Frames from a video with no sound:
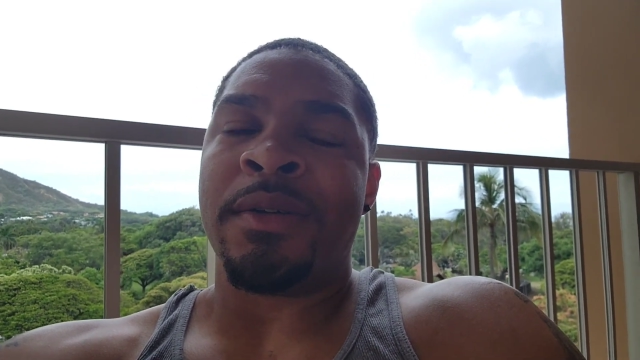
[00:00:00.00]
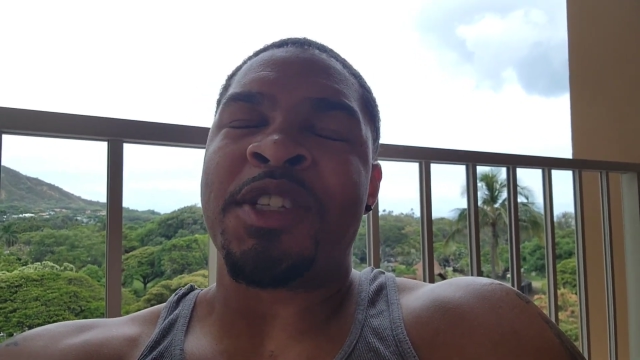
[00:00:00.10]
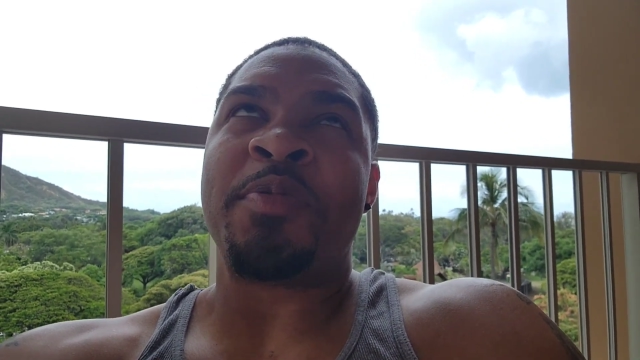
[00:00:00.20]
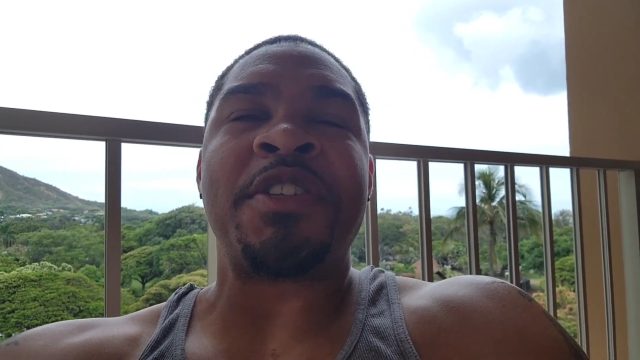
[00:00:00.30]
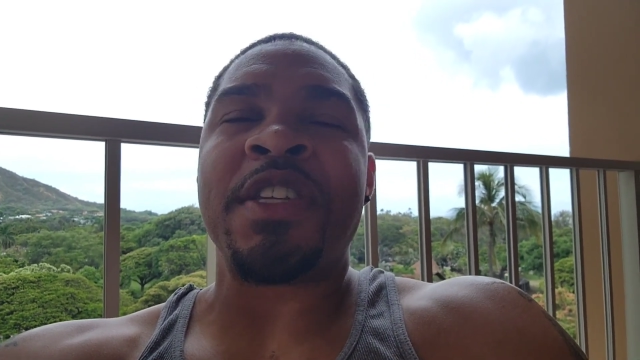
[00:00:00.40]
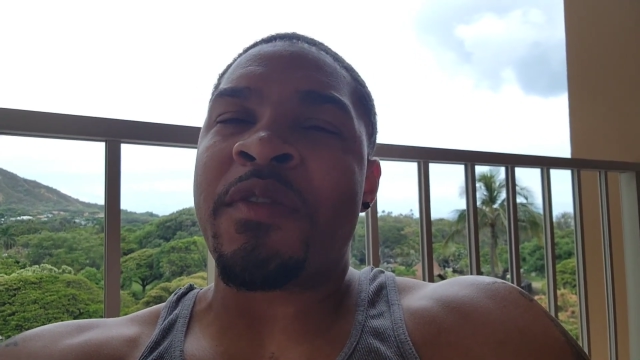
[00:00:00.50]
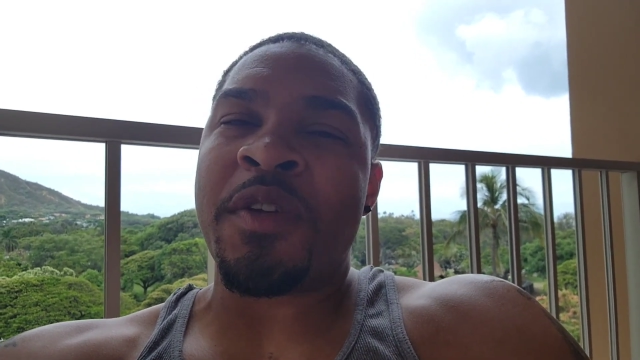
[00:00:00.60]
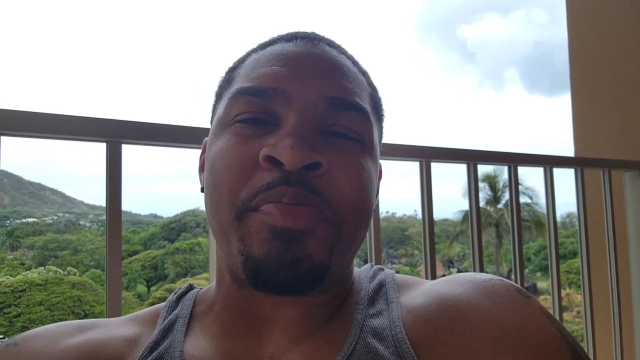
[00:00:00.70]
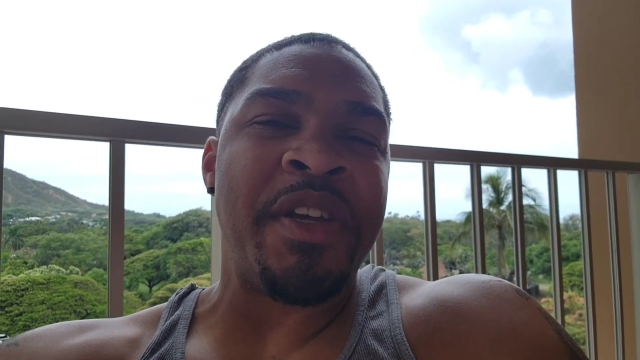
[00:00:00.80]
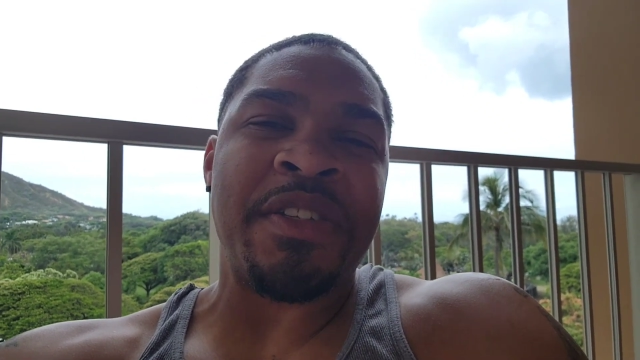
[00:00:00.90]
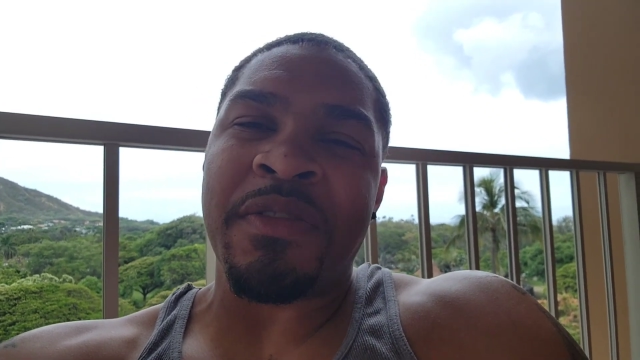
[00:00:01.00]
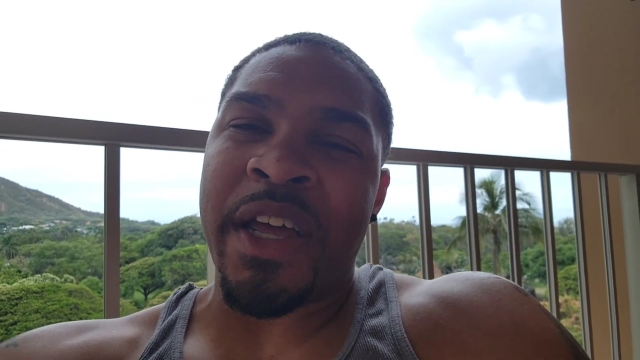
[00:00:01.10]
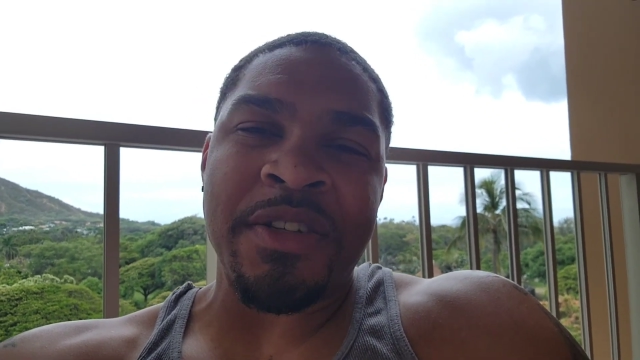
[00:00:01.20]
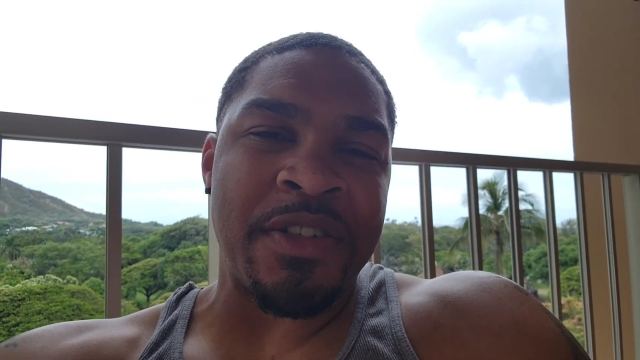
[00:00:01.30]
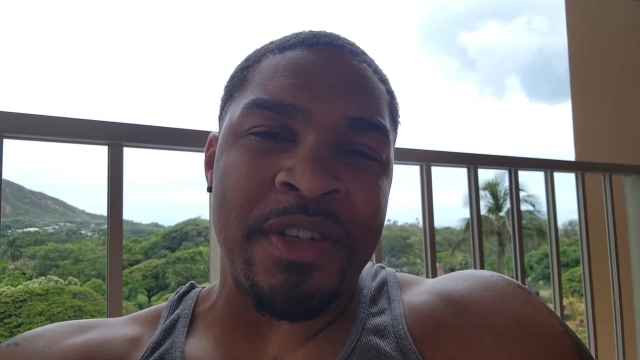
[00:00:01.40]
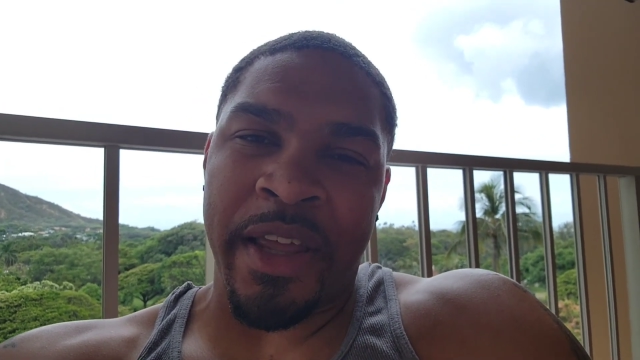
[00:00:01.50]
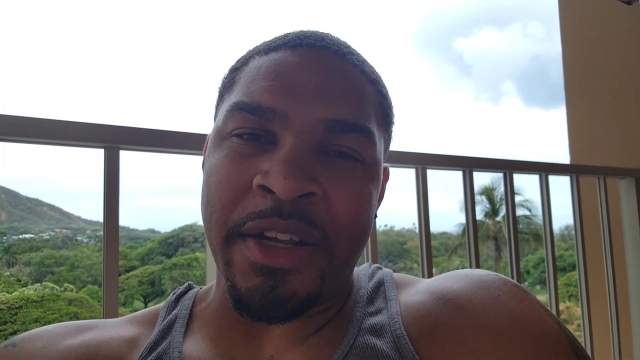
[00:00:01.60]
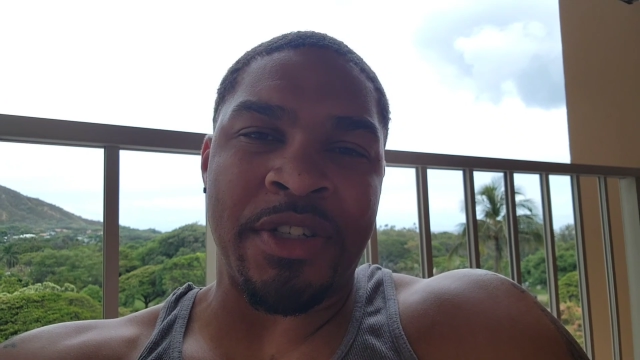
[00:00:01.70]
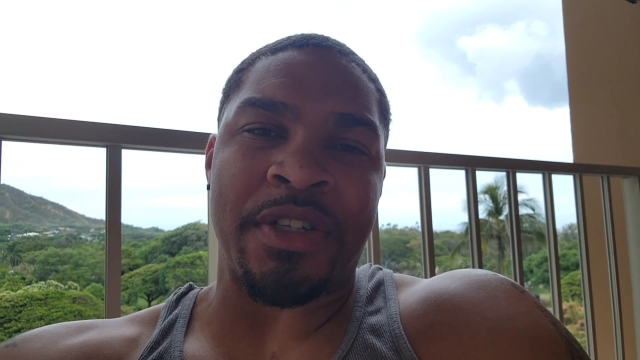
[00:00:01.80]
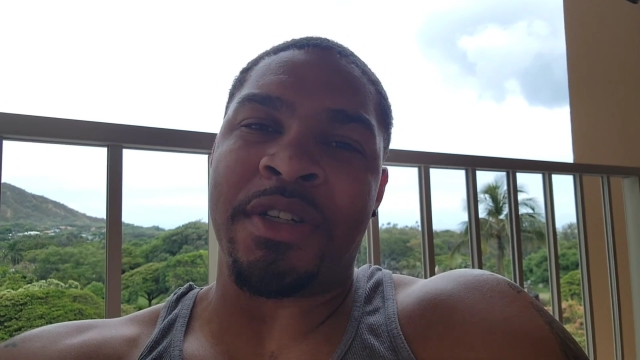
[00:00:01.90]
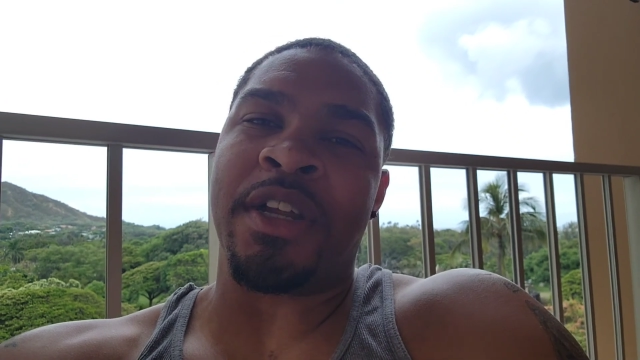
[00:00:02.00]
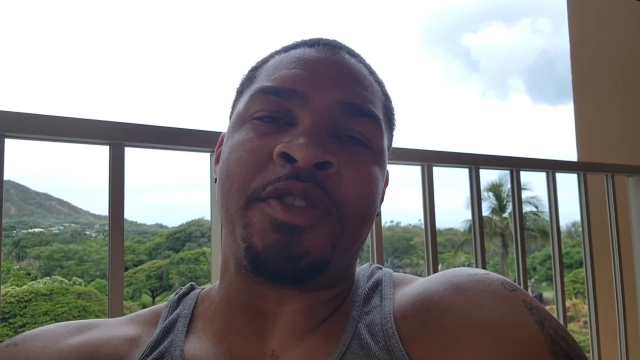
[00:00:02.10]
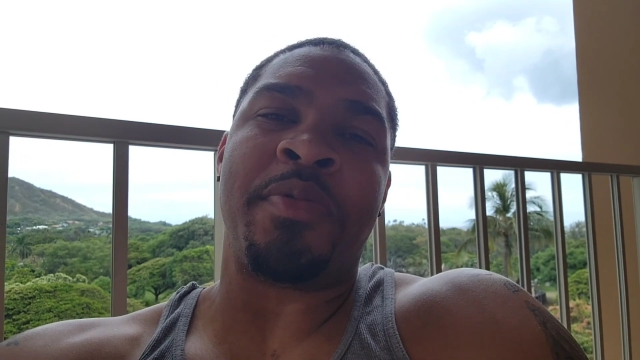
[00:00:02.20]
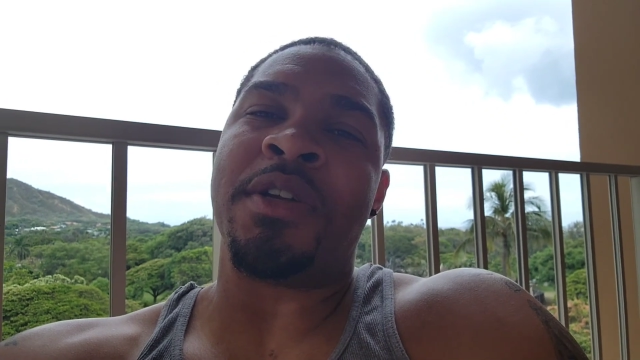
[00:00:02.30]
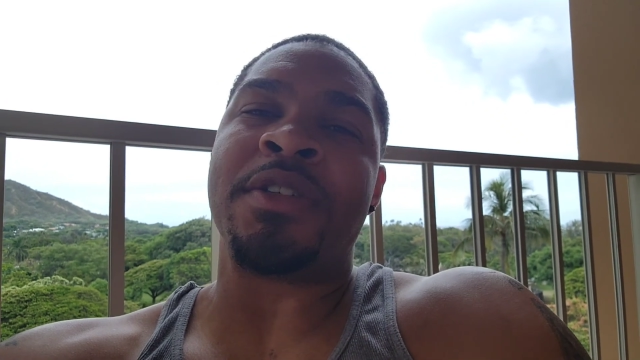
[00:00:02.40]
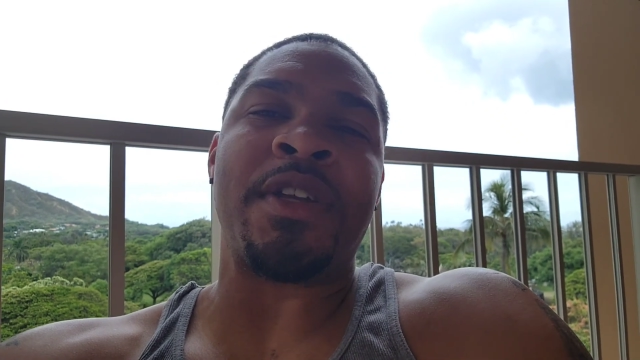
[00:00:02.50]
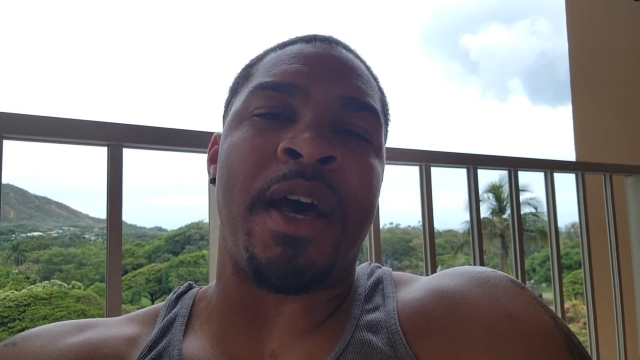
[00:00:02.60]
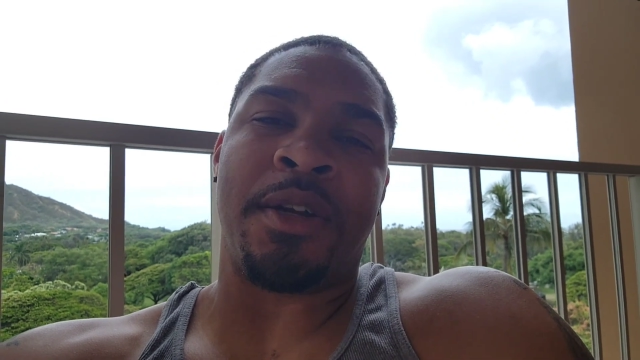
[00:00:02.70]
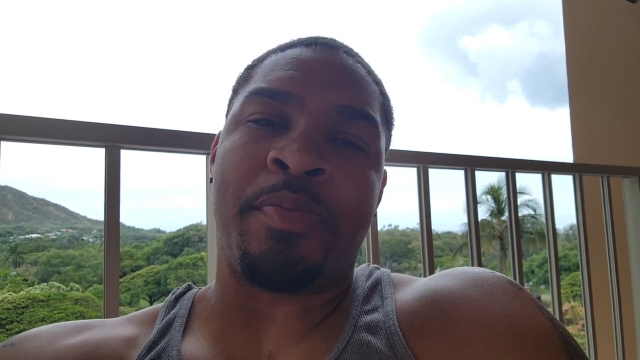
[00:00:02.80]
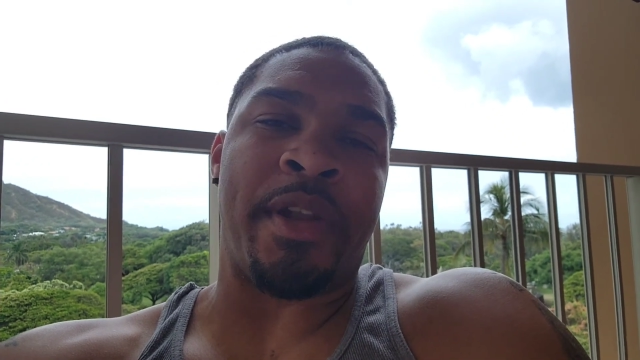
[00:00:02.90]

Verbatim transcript: specific piece of legislation that has been assigned a